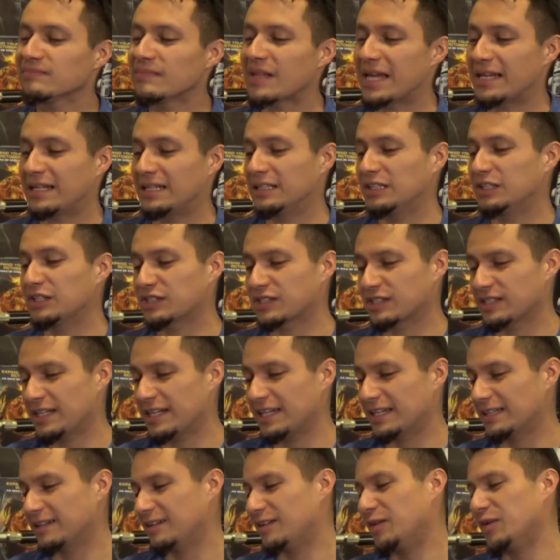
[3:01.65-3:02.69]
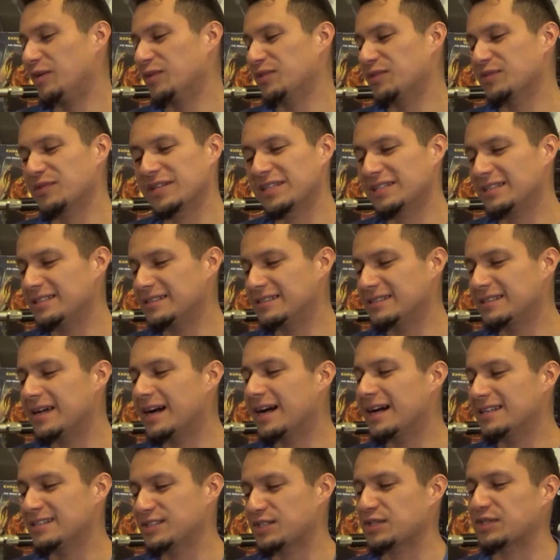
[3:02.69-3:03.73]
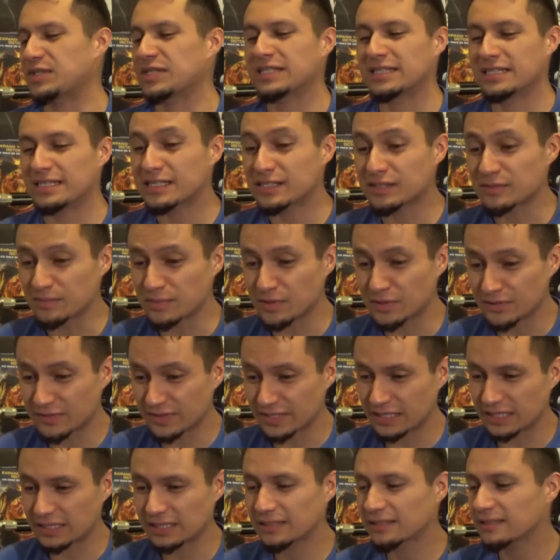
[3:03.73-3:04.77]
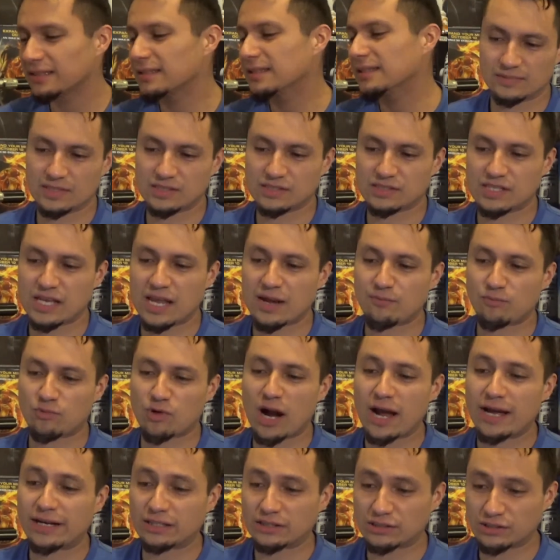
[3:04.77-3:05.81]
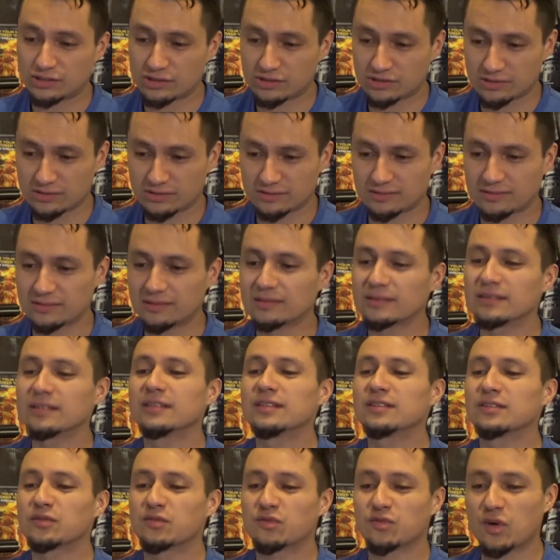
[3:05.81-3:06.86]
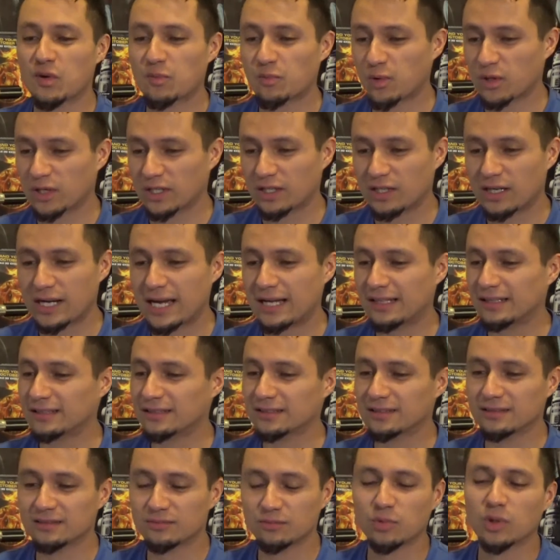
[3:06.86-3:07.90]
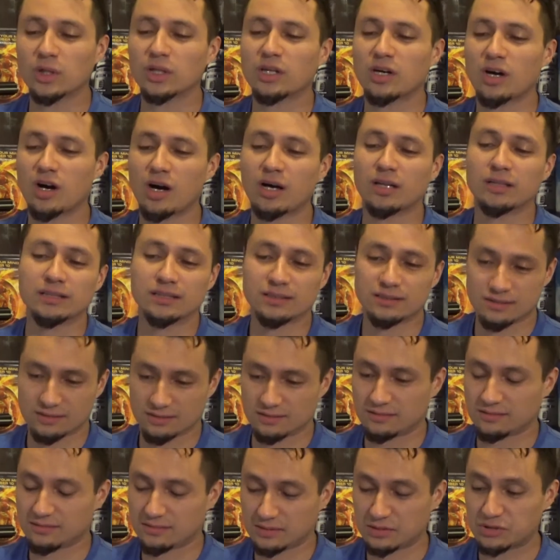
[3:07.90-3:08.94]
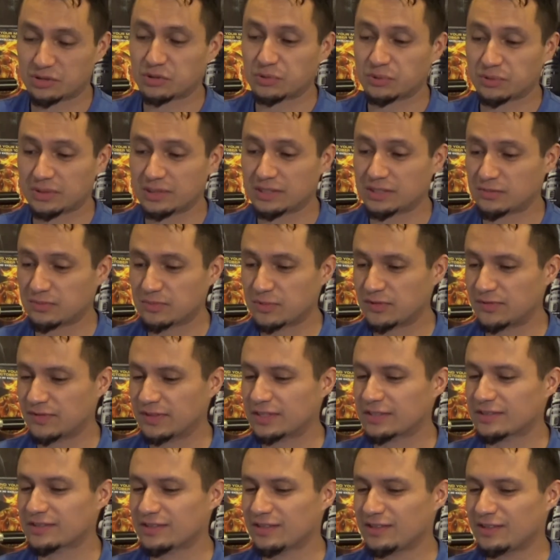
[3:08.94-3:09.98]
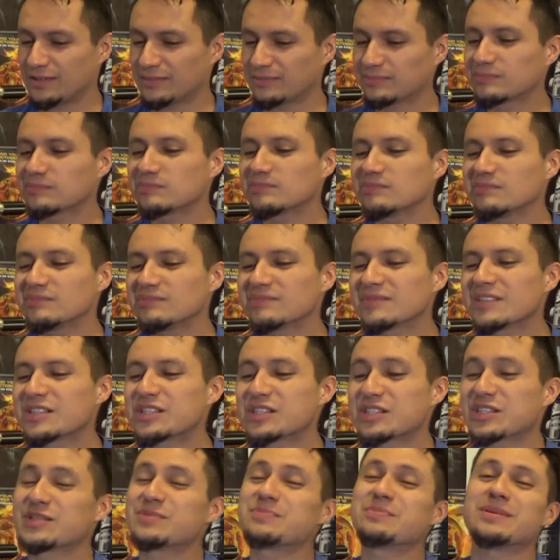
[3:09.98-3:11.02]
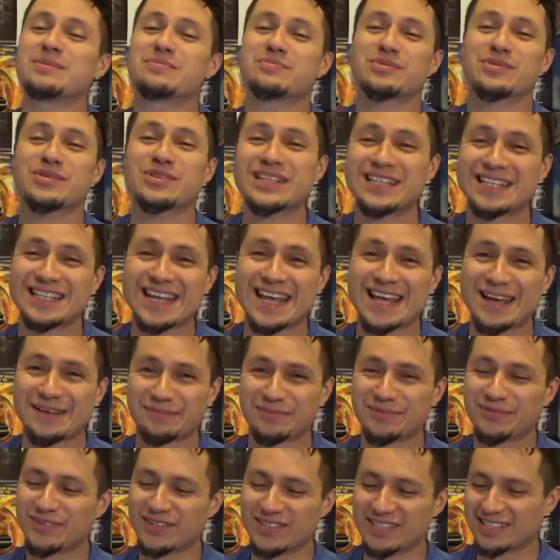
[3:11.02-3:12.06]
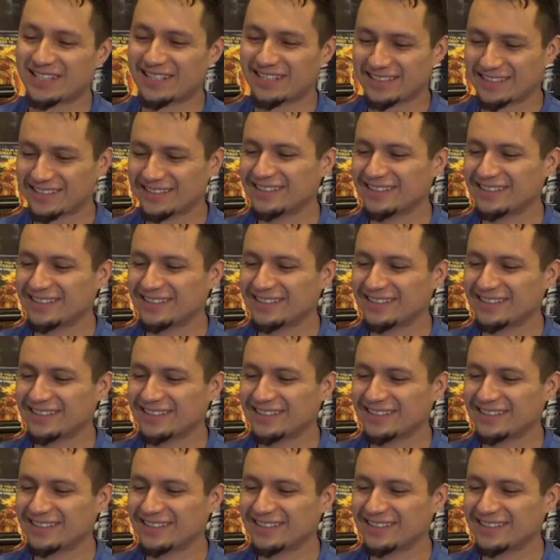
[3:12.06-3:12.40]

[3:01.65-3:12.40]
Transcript: And it looks like all three of these guys are in this movie. The same writers from Workaholics are doing this movie. So, should be pretty damn funny.